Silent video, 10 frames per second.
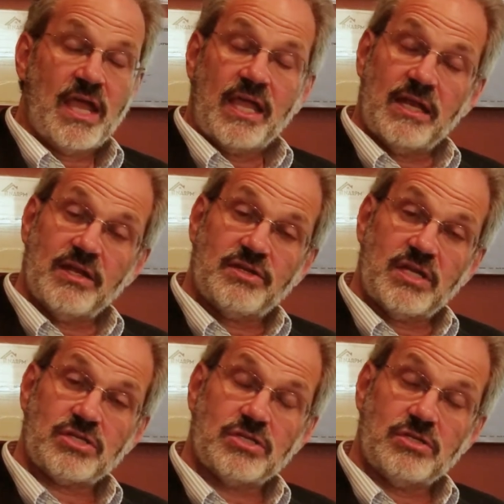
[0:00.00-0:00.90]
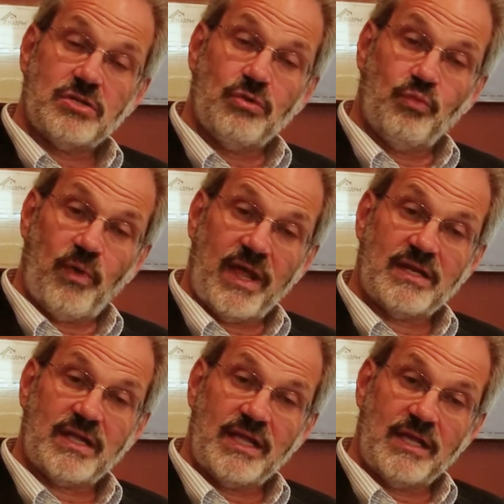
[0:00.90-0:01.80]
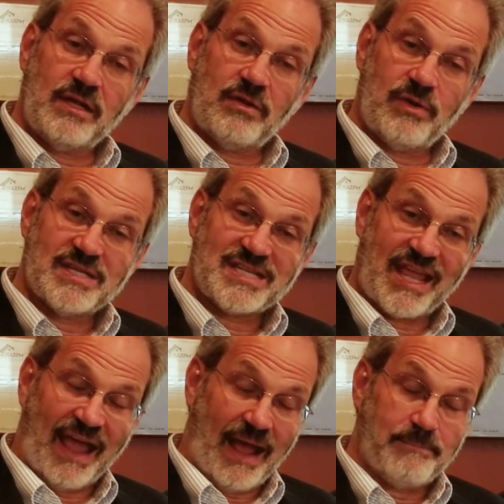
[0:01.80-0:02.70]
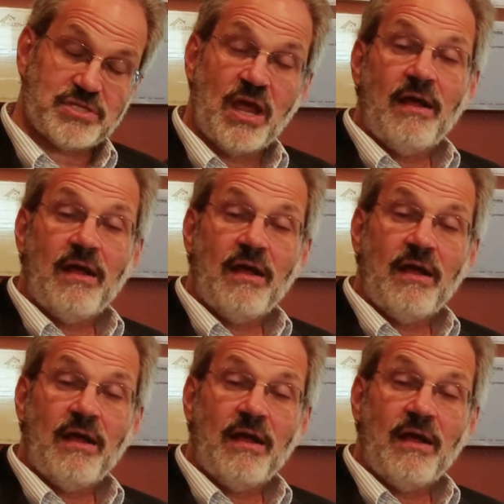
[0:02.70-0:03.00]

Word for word: In addition to rent increase caps,